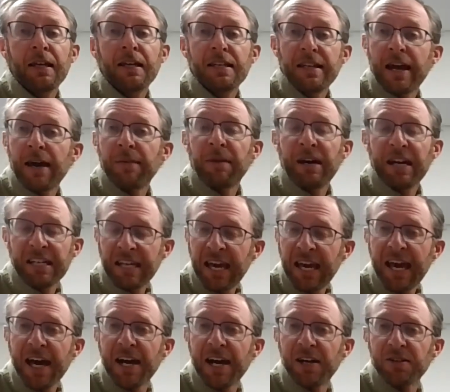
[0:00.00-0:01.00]
Now, my
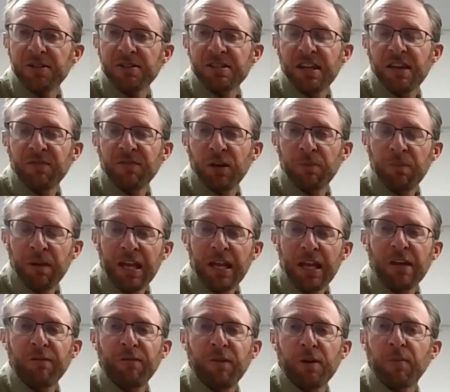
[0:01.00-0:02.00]
cows, if they're
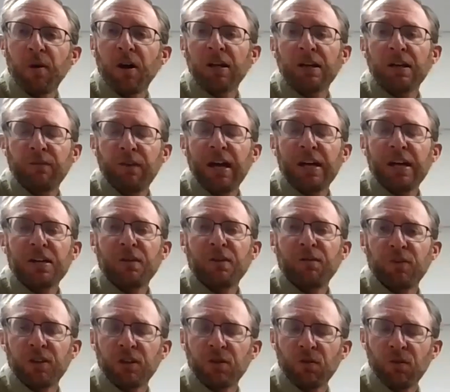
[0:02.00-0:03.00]
paying fair market value
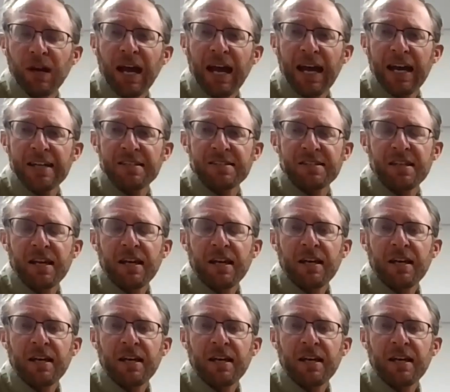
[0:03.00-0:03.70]
for the grass,